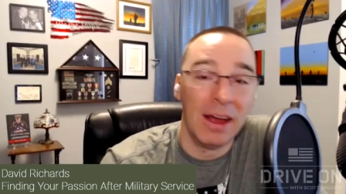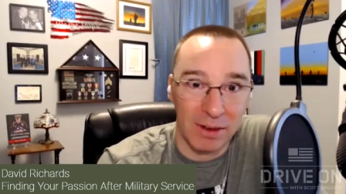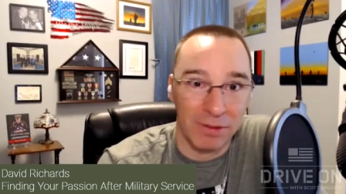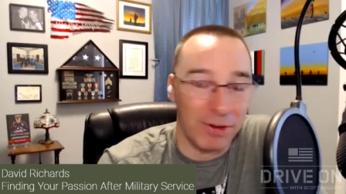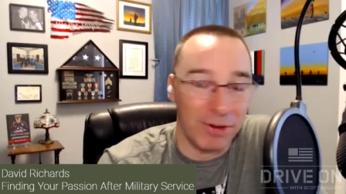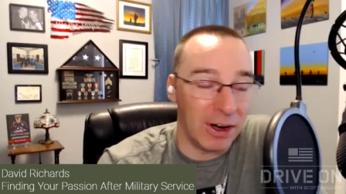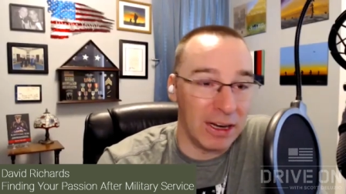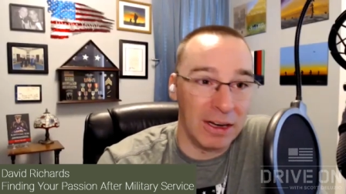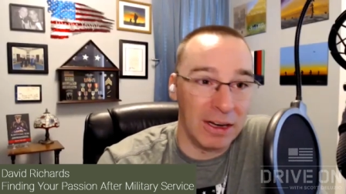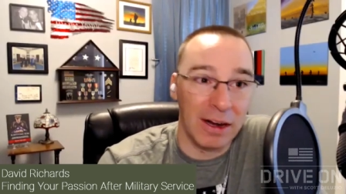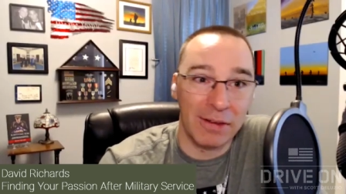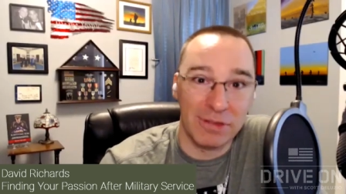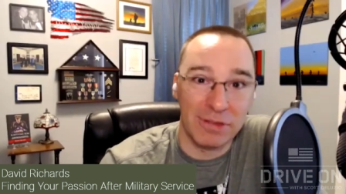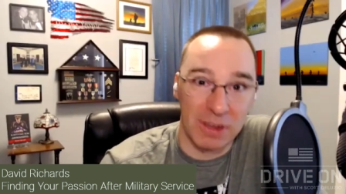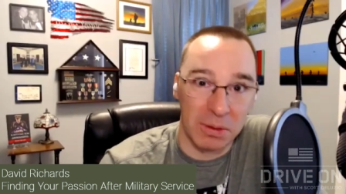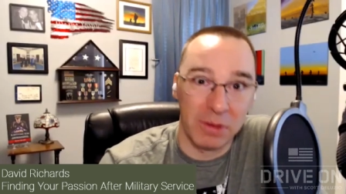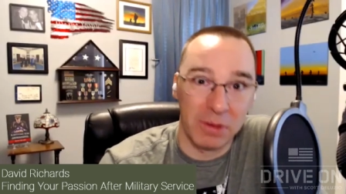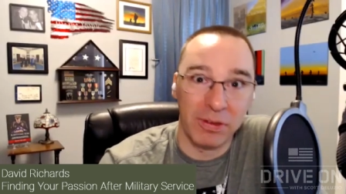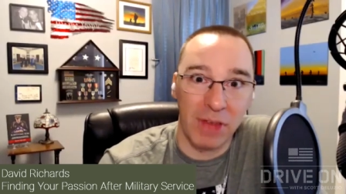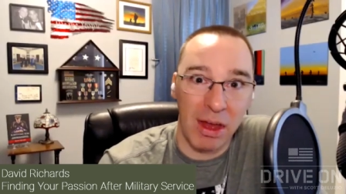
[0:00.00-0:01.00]
Funny enough,
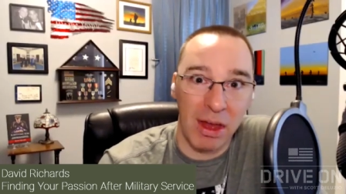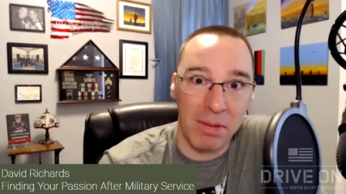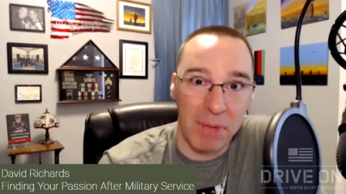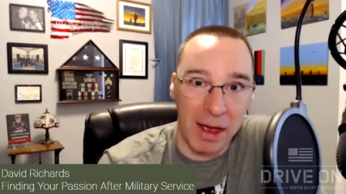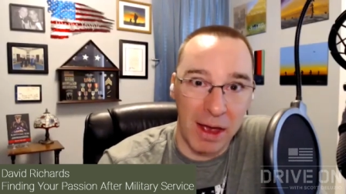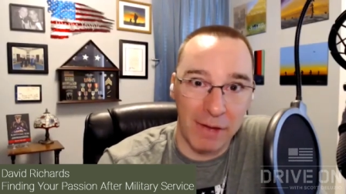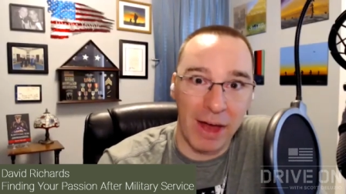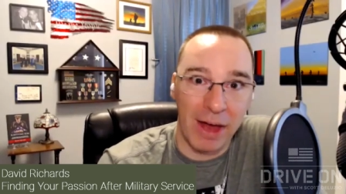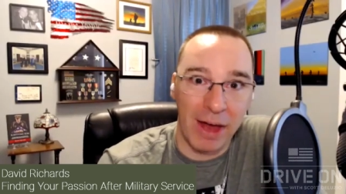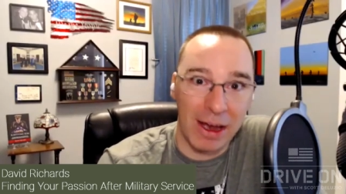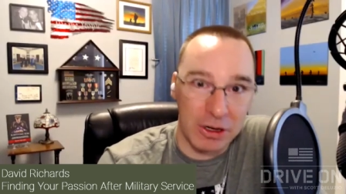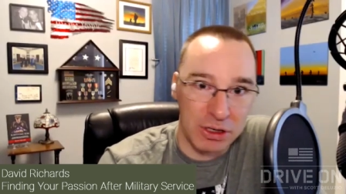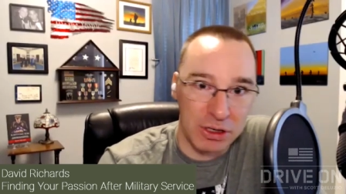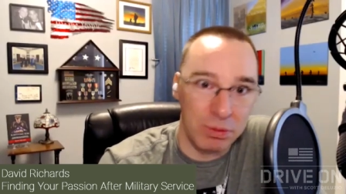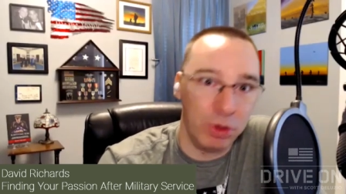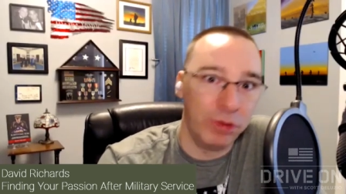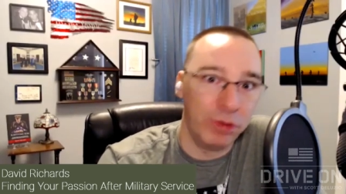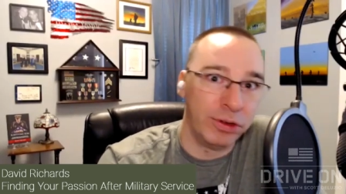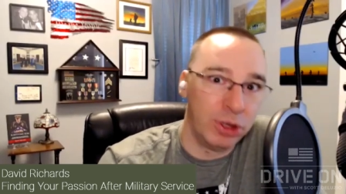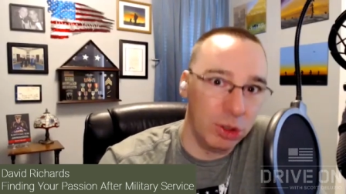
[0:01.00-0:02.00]
some of them have actually
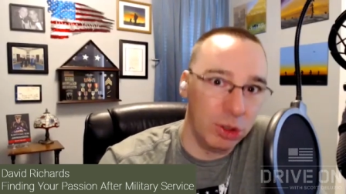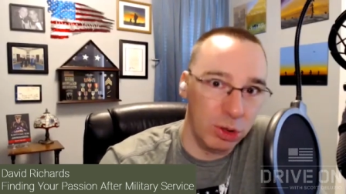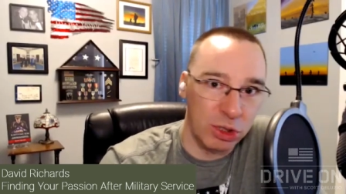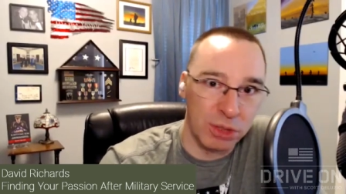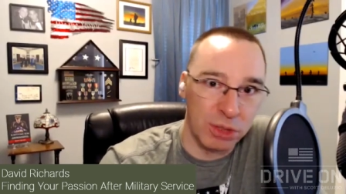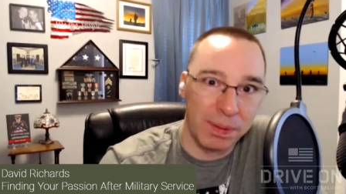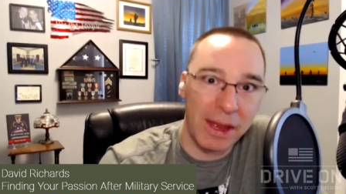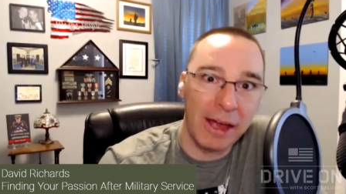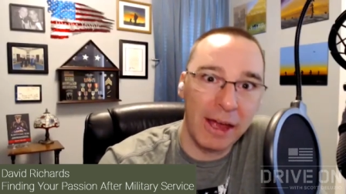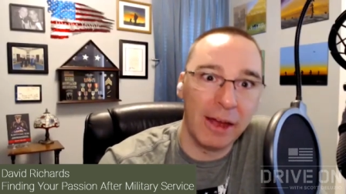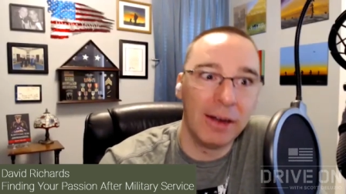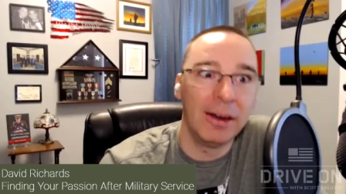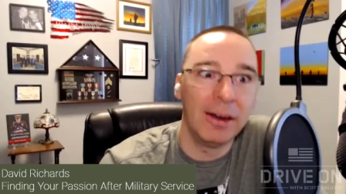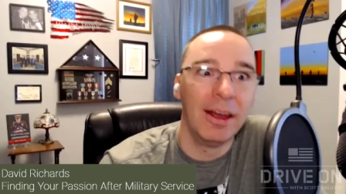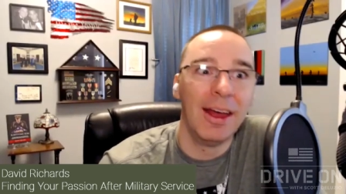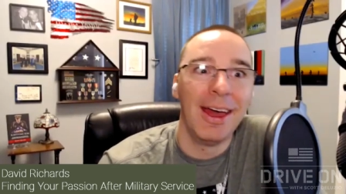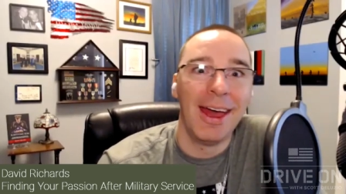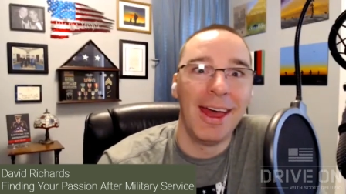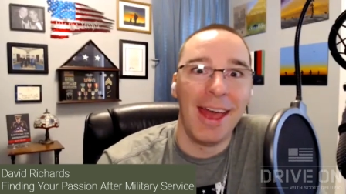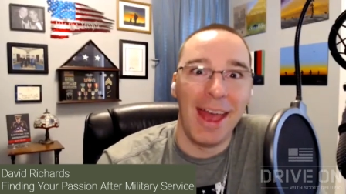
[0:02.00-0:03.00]
moved to Japan
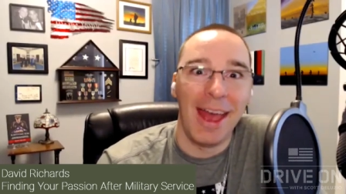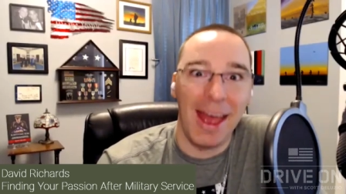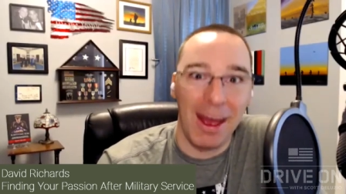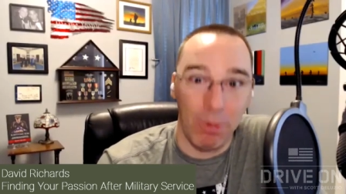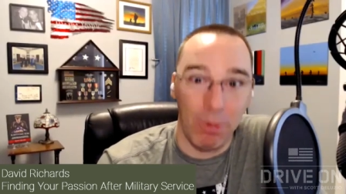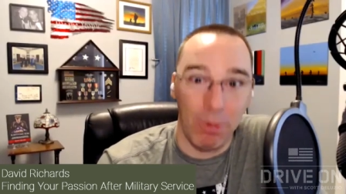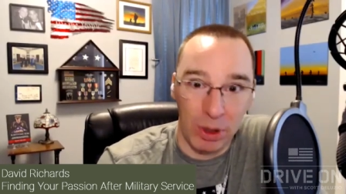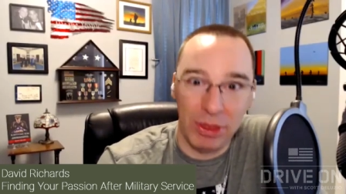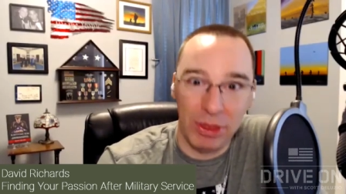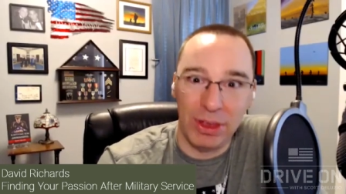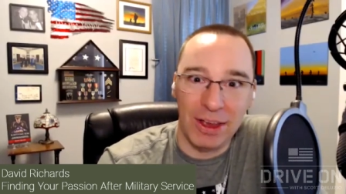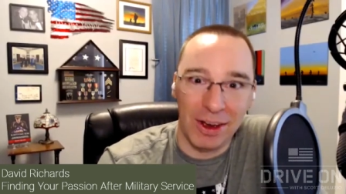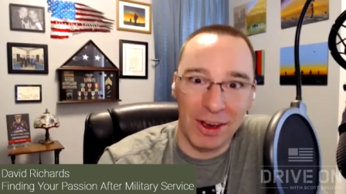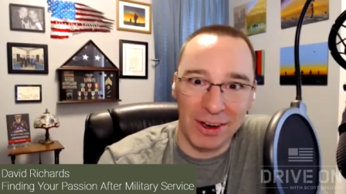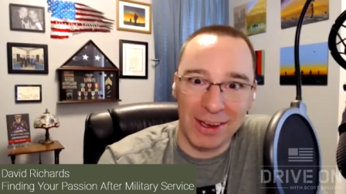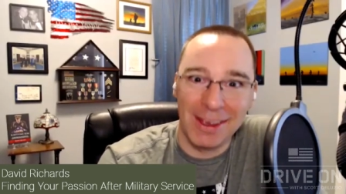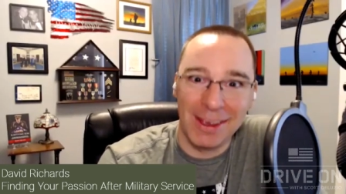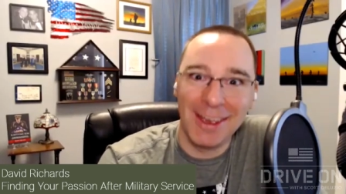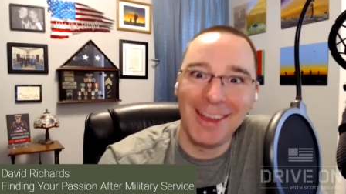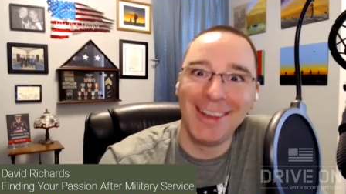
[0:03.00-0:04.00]
with
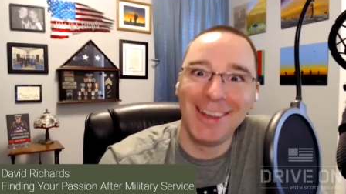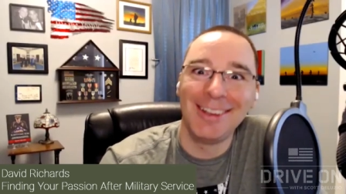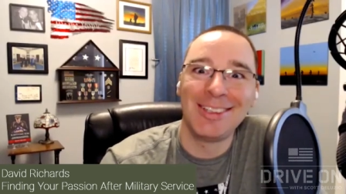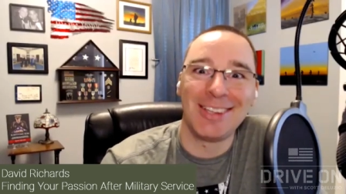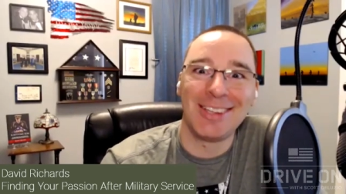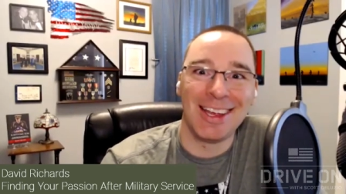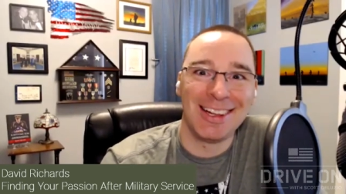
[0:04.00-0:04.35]
young kids.